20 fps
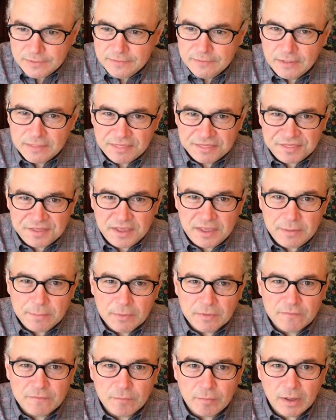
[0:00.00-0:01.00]
the
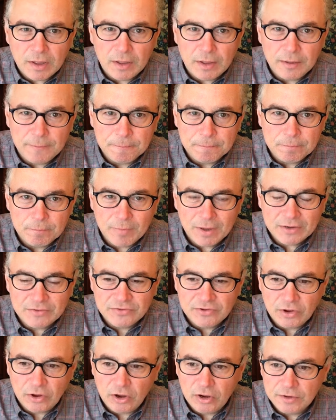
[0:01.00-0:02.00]
theme of my, my
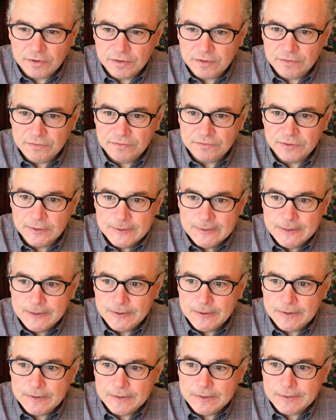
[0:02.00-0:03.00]
talk is
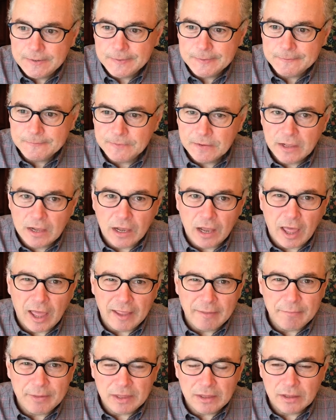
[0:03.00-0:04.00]
uh,
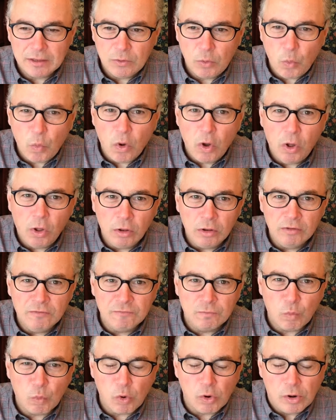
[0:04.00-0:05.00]
climbing a wall
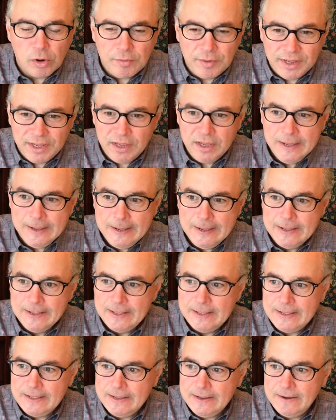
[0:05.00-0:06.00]
of worry.
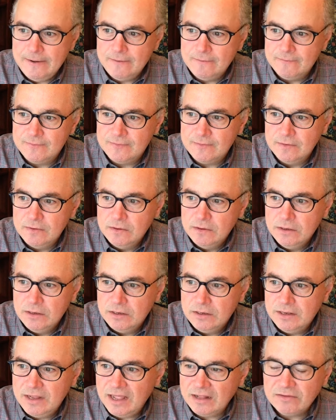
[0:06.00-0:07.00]
And
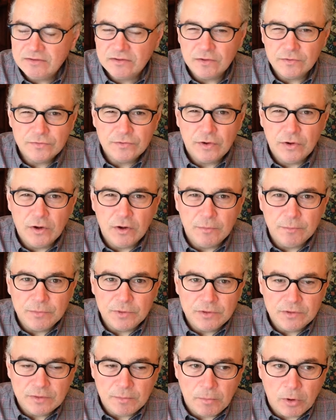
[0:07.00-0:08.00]
that's a term
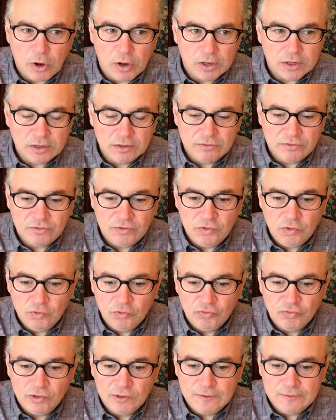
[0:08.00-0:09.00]
in the markets
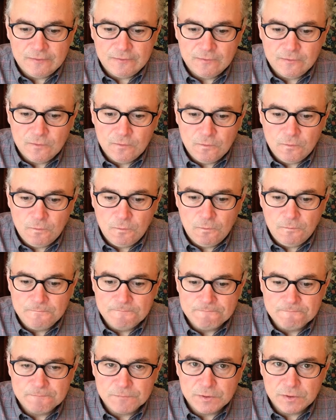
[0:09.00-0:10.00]
usually to,
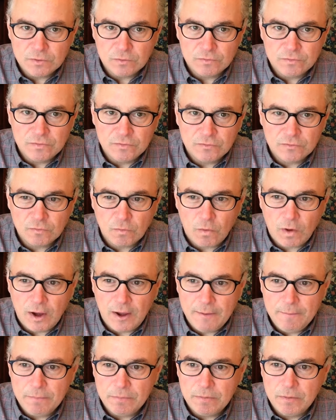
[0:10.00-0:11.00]
you know,
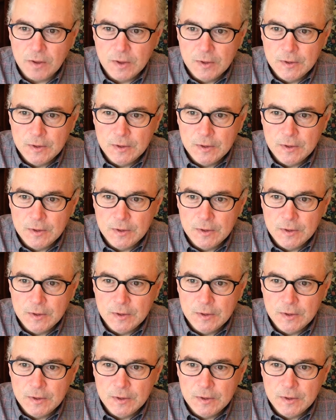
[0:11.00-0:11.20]
describe